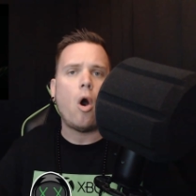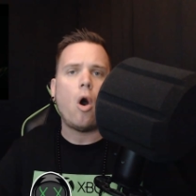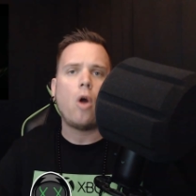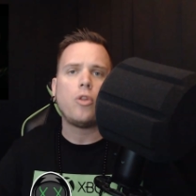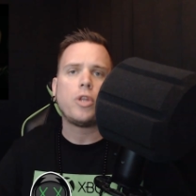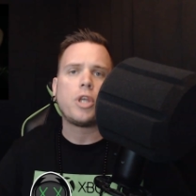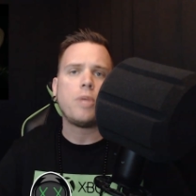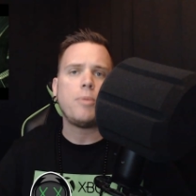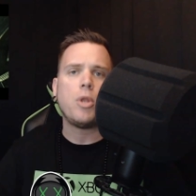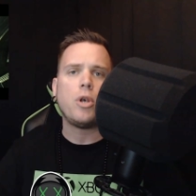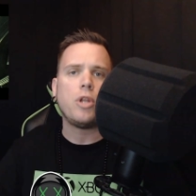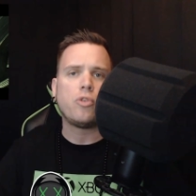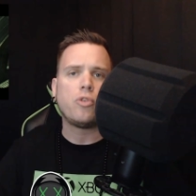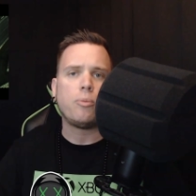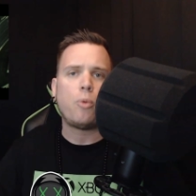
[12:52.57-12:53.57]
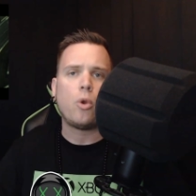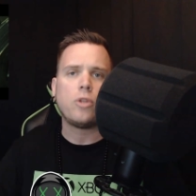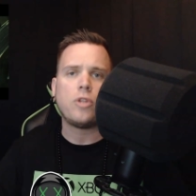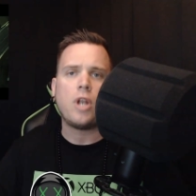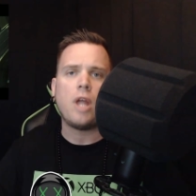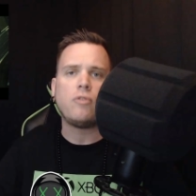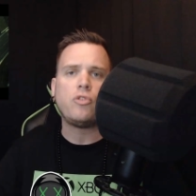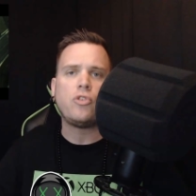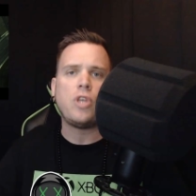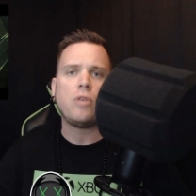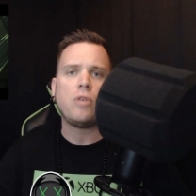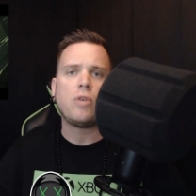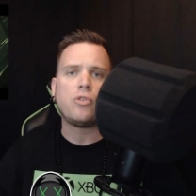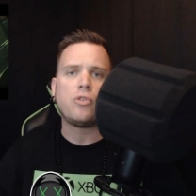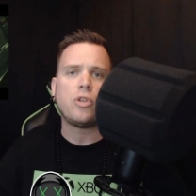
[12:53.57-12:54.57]
all the community support that I've
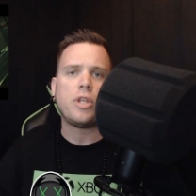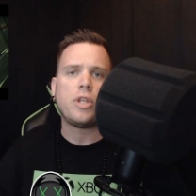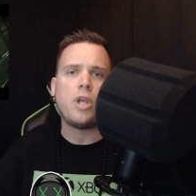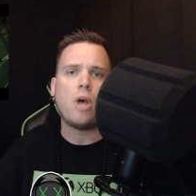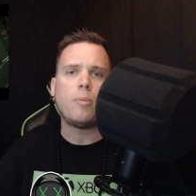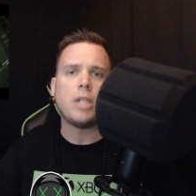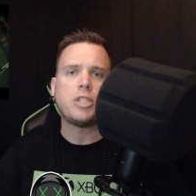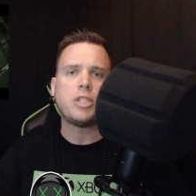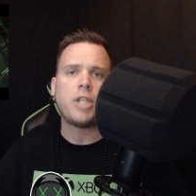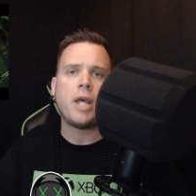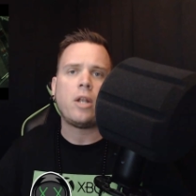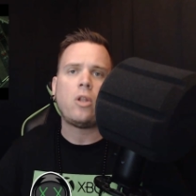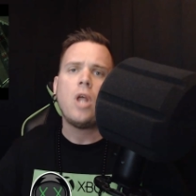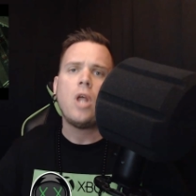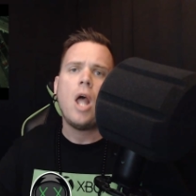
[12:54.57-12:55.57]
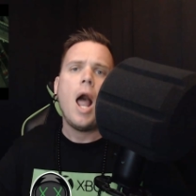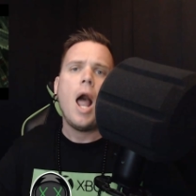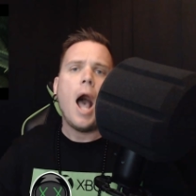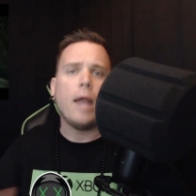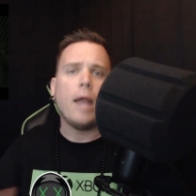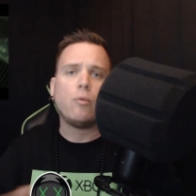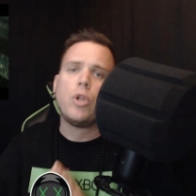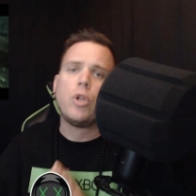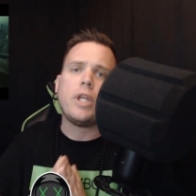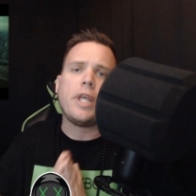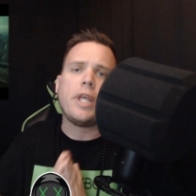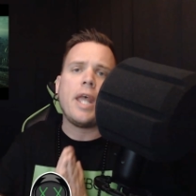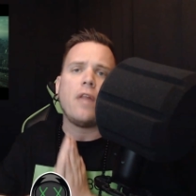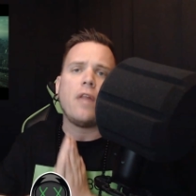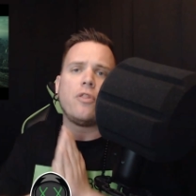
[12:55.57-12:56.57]
seen recently on my channel. I really
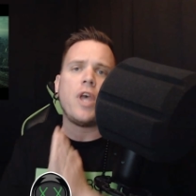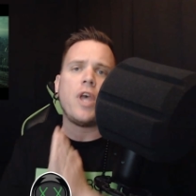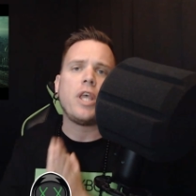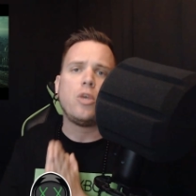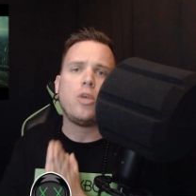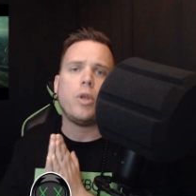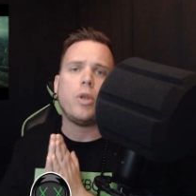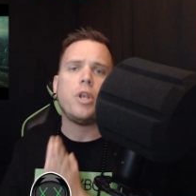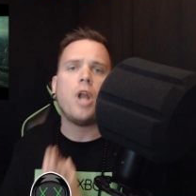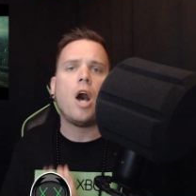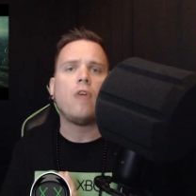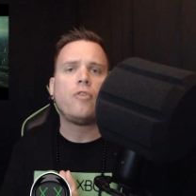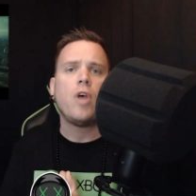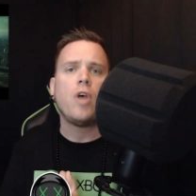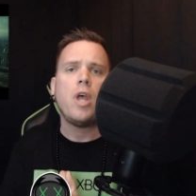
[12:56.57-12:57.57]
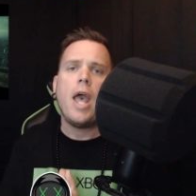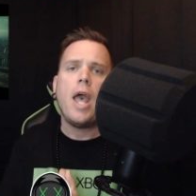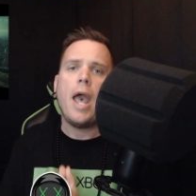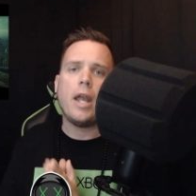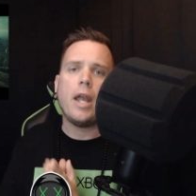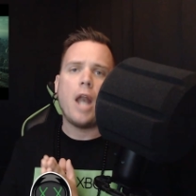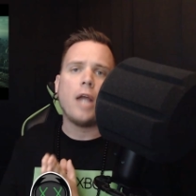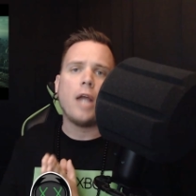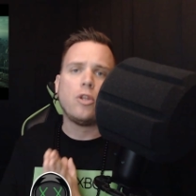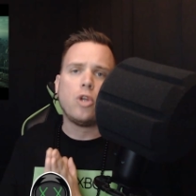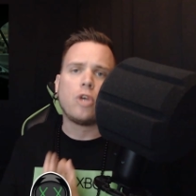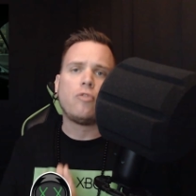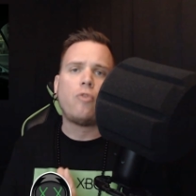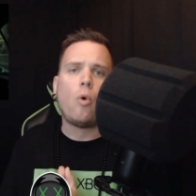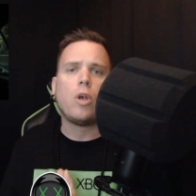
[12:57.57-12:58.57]
can't thank you enough, and I
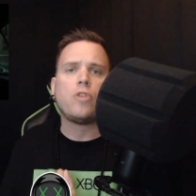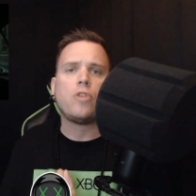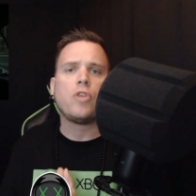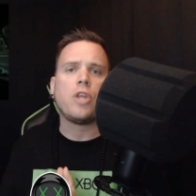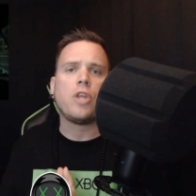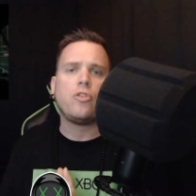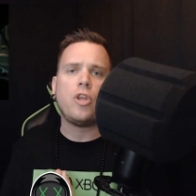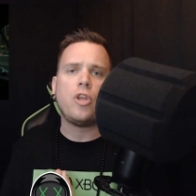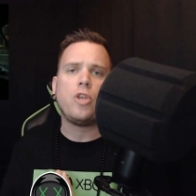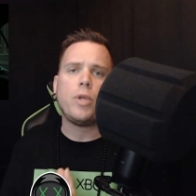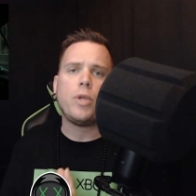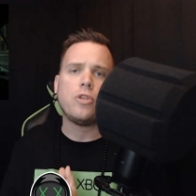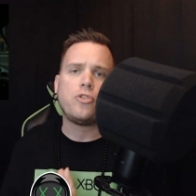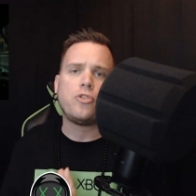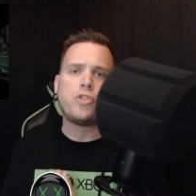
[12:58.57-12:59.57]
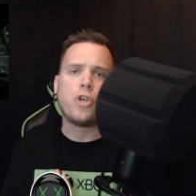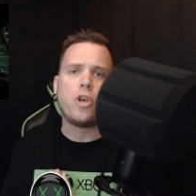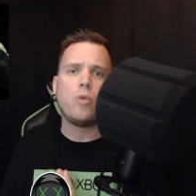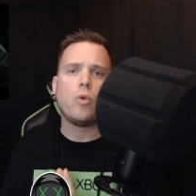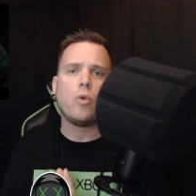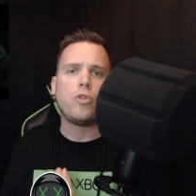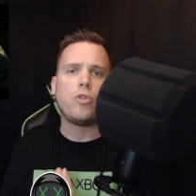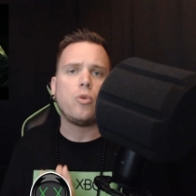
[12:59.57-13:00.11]
look forward to continuing this journey with